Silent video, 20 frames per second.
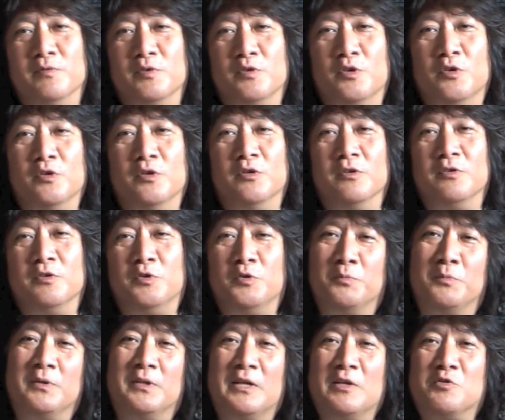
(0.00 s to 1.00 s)

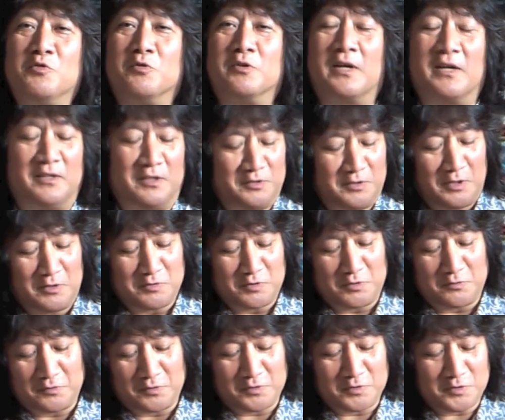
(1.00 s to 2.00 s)
human nature kind of takes
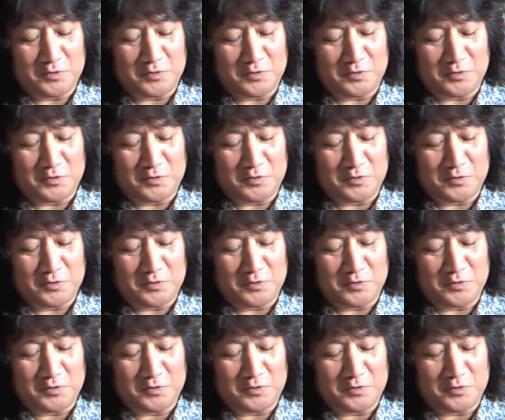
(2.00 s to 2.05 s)
over.